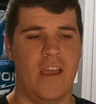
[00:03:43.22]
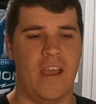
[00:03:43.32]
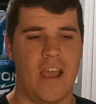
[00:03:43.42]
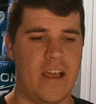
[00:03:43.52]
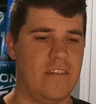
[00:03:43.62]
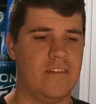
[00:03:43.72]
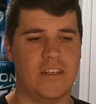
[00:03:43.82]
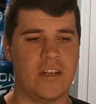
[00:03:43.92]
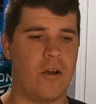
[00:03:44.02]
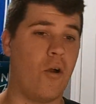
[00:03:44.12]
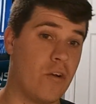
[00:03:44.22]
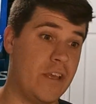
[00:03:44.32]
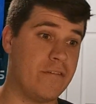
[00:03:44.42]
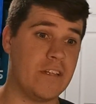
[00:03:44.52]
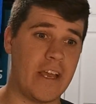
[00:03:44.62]
And or
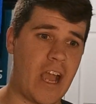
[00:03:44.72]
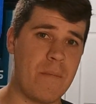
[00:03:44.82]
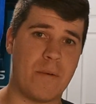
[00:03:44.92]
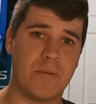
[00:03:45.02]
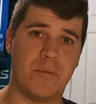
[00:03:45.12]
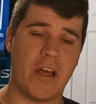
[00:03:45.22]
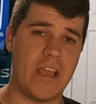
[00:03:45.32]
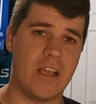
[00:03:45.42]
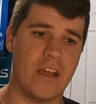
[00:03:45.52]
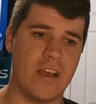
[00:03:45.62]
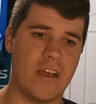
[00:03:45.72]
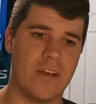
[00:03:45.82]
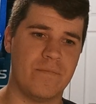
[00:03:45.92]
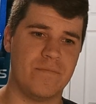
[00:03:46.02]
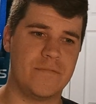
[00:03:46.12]
even I remember playing
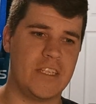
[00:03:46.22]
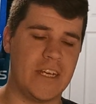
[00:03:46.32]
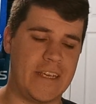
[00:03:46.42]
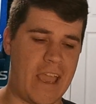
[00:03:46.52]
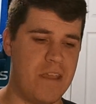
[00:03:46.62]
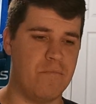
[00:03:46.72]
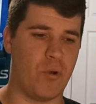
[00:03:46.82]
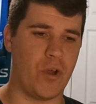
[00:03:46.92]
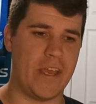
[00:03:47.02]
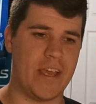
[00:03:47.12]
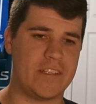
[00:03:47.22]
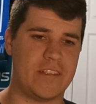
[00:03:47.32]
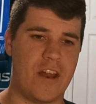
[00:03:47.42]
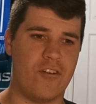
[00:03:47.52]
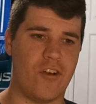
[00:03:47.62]
the Game Boy
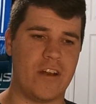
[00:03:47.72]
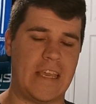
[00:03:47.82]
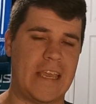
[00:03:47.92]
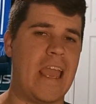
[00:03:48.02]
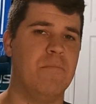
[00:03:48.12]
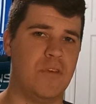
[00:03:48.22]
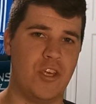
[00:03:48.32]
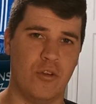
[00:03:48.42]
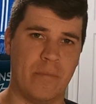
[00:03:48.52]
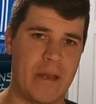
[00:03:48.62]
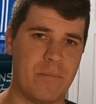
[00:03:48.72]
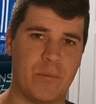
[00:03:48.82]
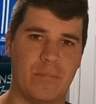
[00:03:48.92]
extender on a GameCube and